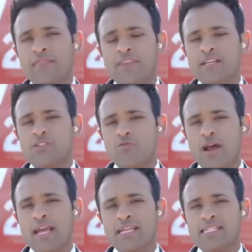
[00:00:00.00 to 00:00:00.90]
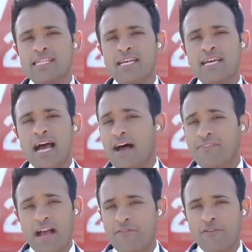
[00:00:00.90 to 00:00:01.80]
in this race.
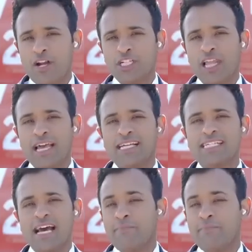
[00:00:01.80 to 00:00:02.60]
I've got fresh legs.